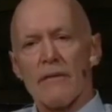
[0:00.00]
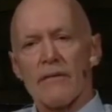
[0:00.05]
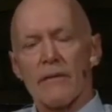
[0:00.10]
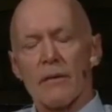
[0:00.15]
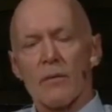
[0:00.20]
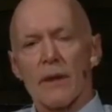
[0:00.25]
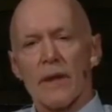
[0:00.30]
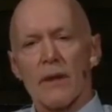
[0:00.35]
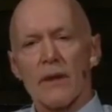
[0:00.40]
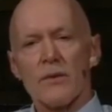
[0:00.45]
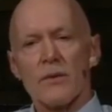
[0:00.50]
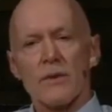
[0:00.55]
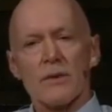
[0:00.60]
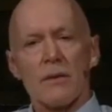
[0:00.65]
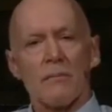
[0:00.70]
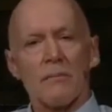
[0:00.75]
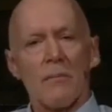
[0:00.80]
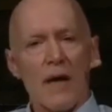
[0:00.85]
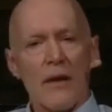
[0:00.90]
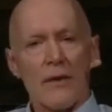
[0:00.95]
and we lose a
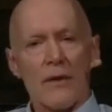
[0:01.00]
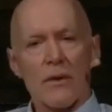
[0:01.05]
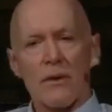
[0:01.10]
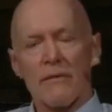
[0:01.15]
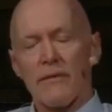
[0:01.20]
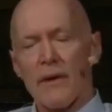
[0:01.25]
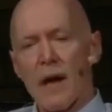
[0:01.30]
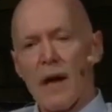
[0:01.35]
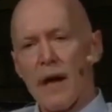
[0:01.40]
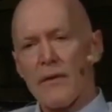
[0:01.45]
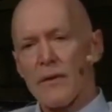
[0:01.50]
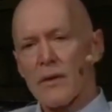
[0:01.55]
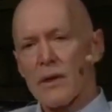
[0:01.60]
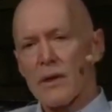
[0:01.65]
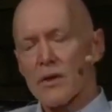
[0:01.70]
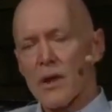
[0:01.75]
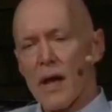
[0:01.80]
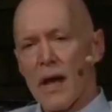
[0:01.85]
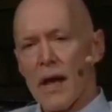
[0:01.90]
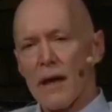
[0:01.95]
mother, a father, a
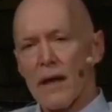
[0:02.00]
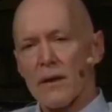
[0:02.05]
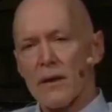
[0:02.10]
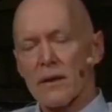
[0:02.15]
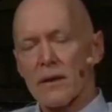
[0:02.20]
child,